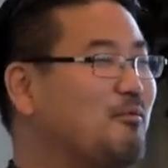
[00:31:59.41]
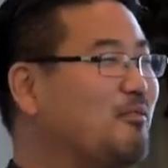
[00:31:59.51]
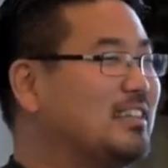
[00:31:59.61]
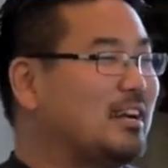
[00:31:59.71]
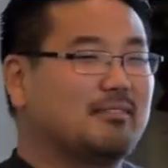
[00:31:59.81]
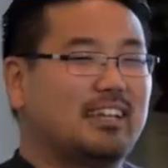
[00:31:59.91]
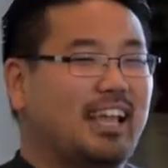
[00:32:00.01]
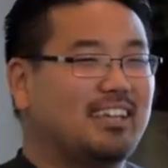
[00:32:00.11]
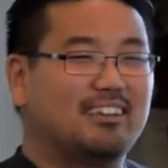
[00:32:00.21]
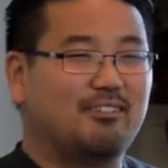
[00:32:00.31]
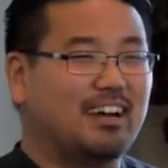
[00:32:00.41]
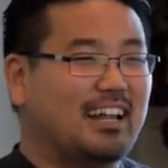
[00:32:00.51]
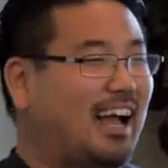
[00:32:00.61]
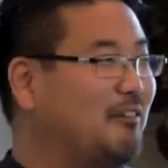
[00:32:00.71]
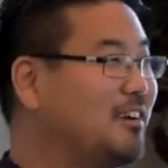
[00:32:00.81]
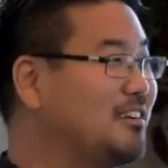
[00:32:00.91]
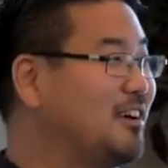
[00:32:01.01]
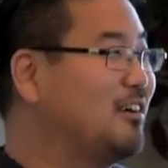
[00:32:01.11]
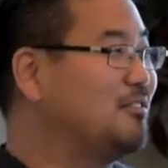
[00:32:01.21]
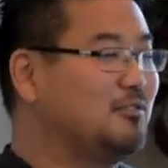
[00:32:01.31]
One time I was like, hey, you know what? I want
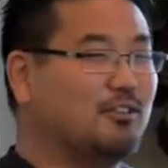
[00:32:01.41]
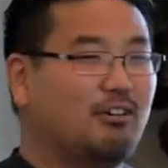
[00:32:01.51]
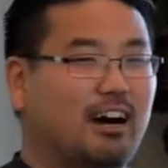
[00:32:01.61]
to know